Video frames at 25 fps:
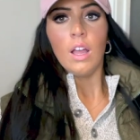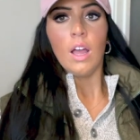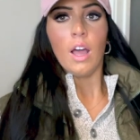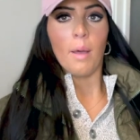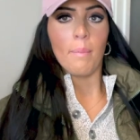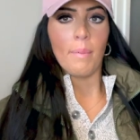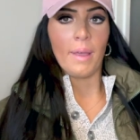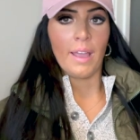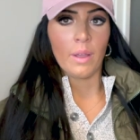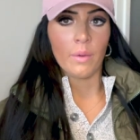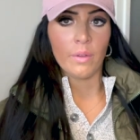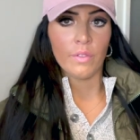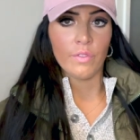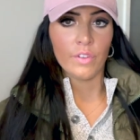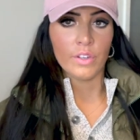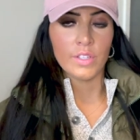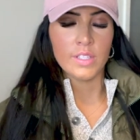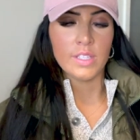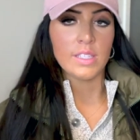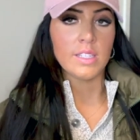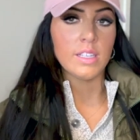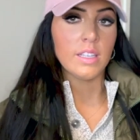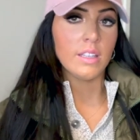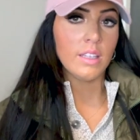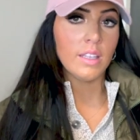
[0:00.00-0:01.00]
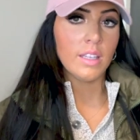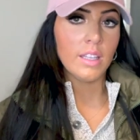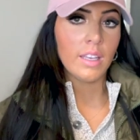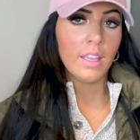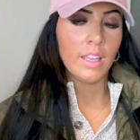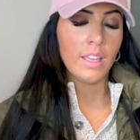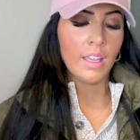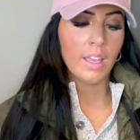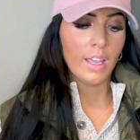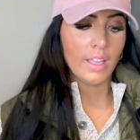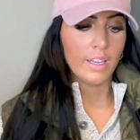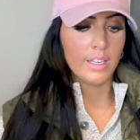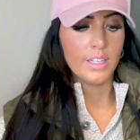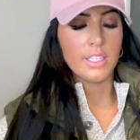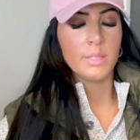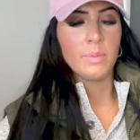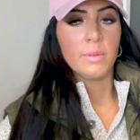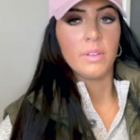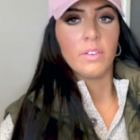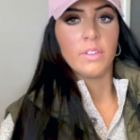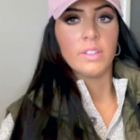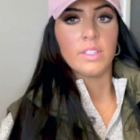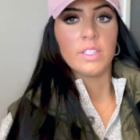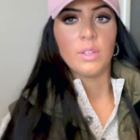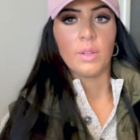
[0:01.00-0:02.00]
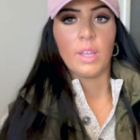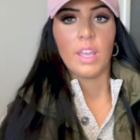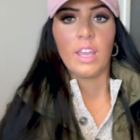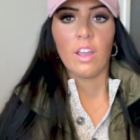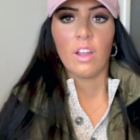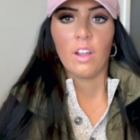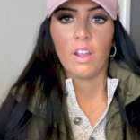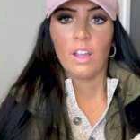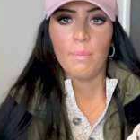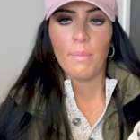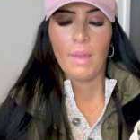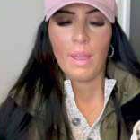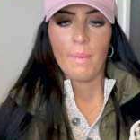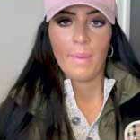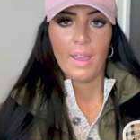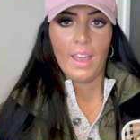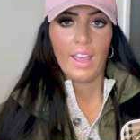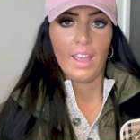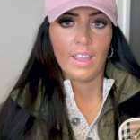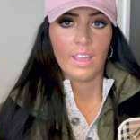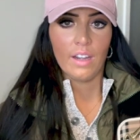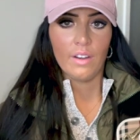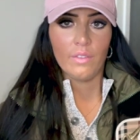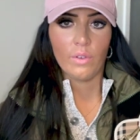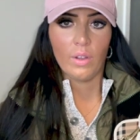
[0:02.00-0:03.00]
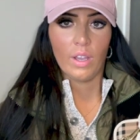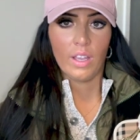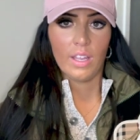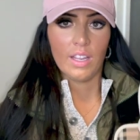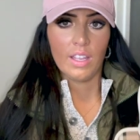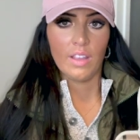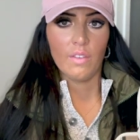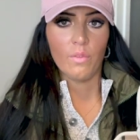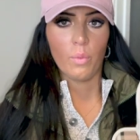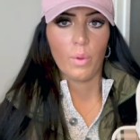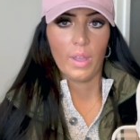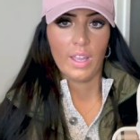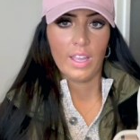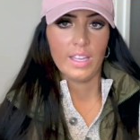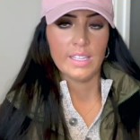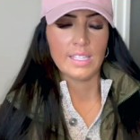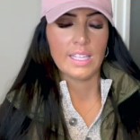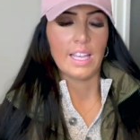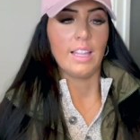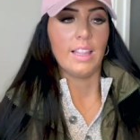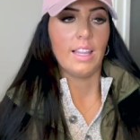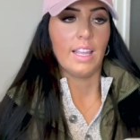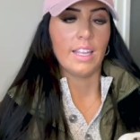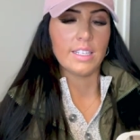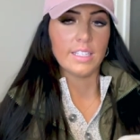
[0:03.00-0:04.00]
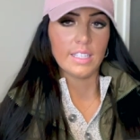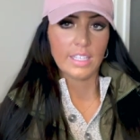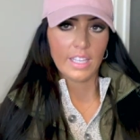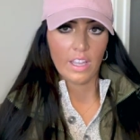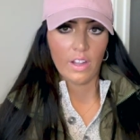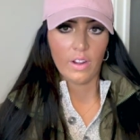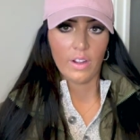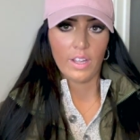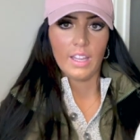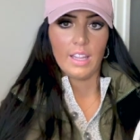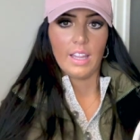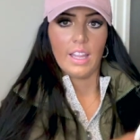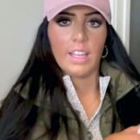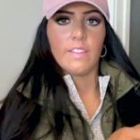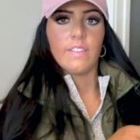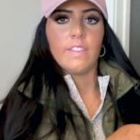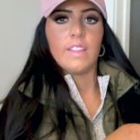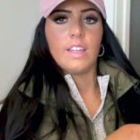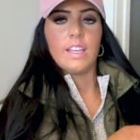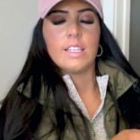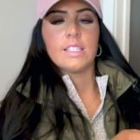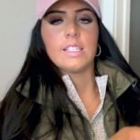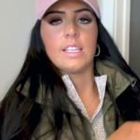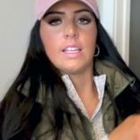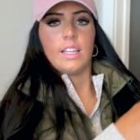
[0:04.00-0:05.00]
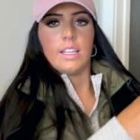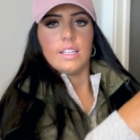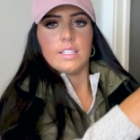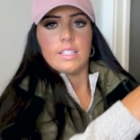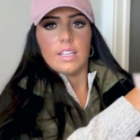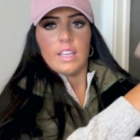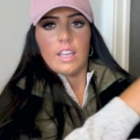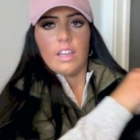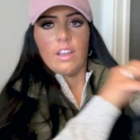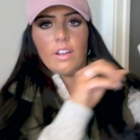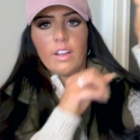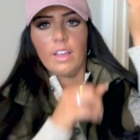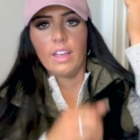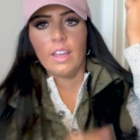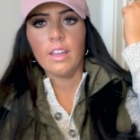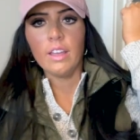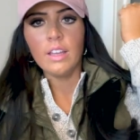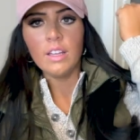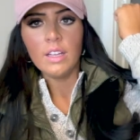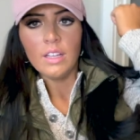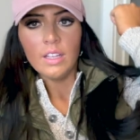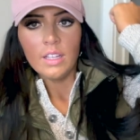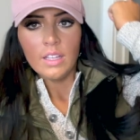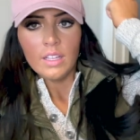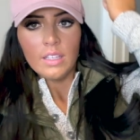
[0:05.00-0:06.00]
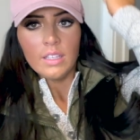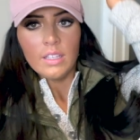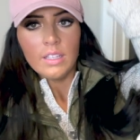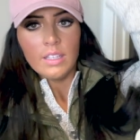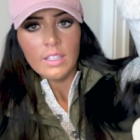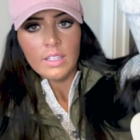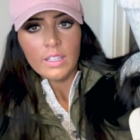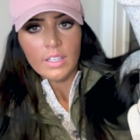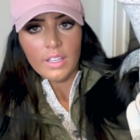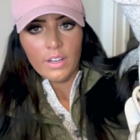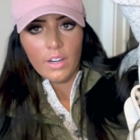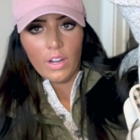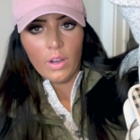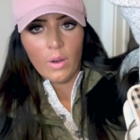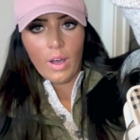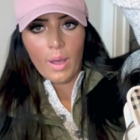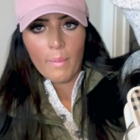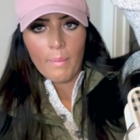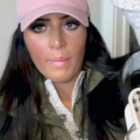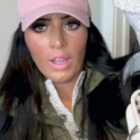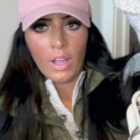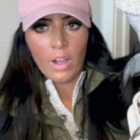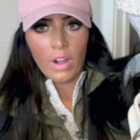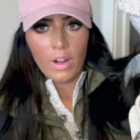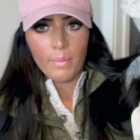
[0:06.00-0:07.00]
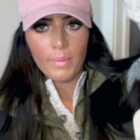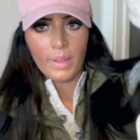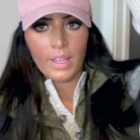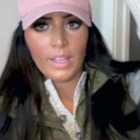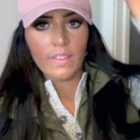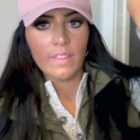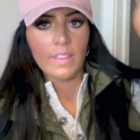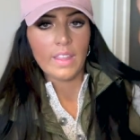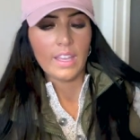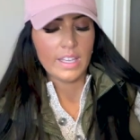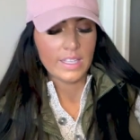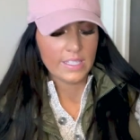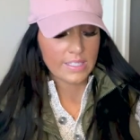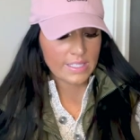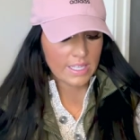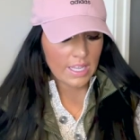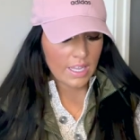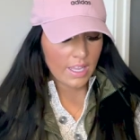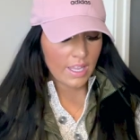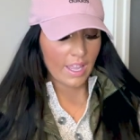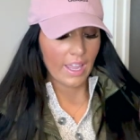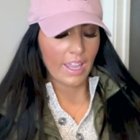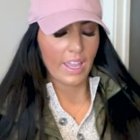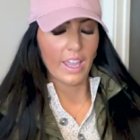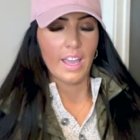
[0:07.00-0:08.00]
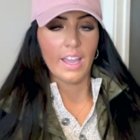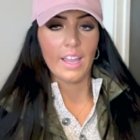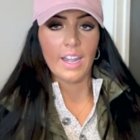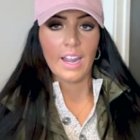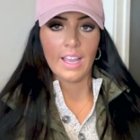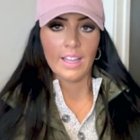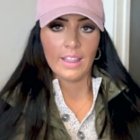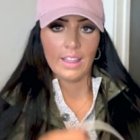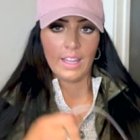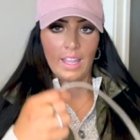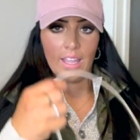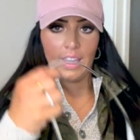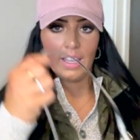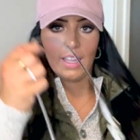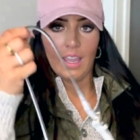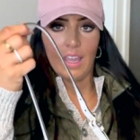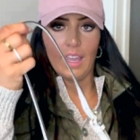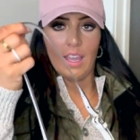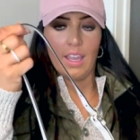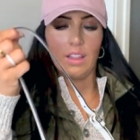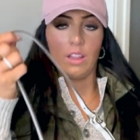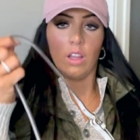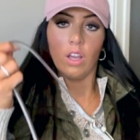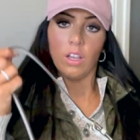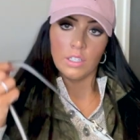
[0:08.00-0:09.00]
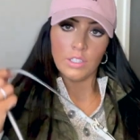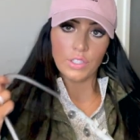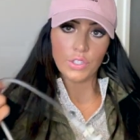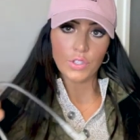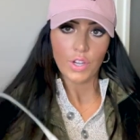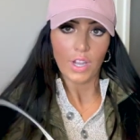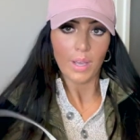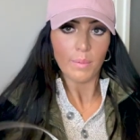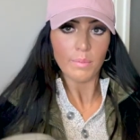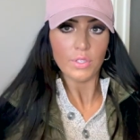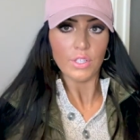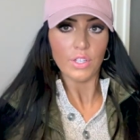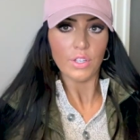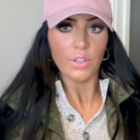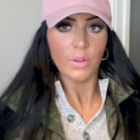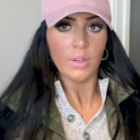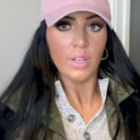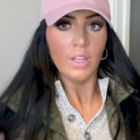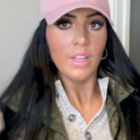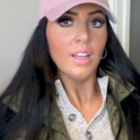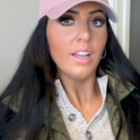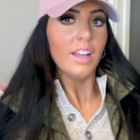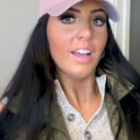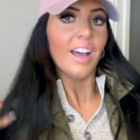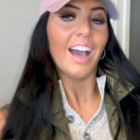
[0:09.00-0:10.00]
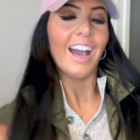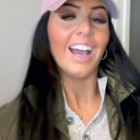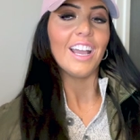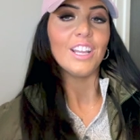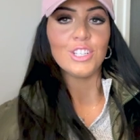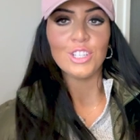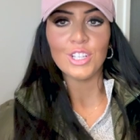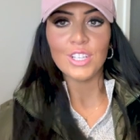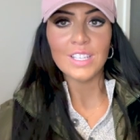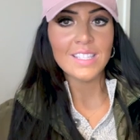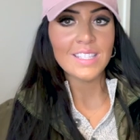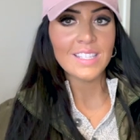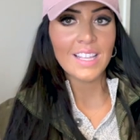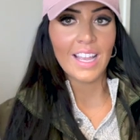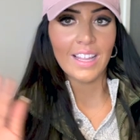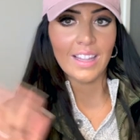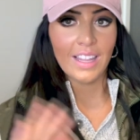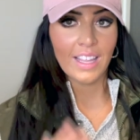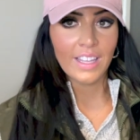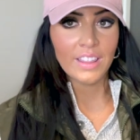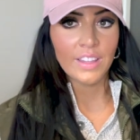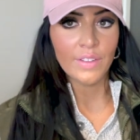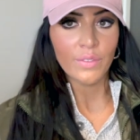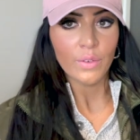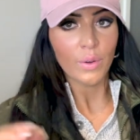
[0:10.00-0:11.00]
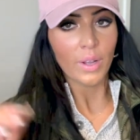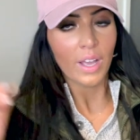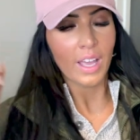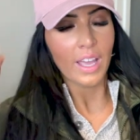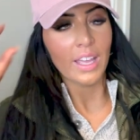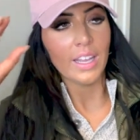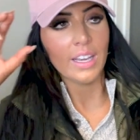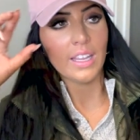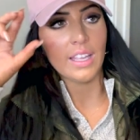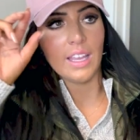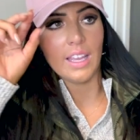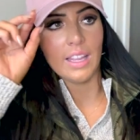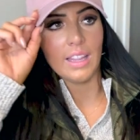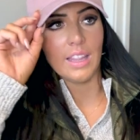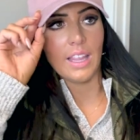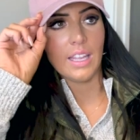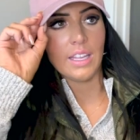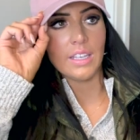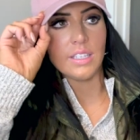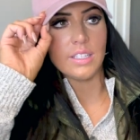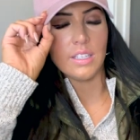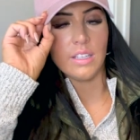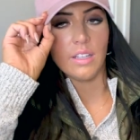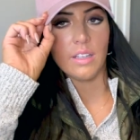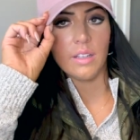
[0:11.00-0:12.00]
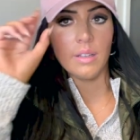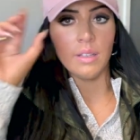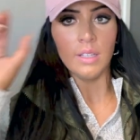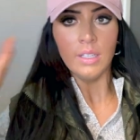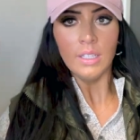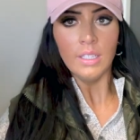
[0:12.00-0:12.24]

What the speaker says: a bag with versatility. I need to be able to carry my bag in a variety of ways. I like to carry it like this. I like to carry it, you know, on my arm like this. And I like a long strap too. I like the variety. I like to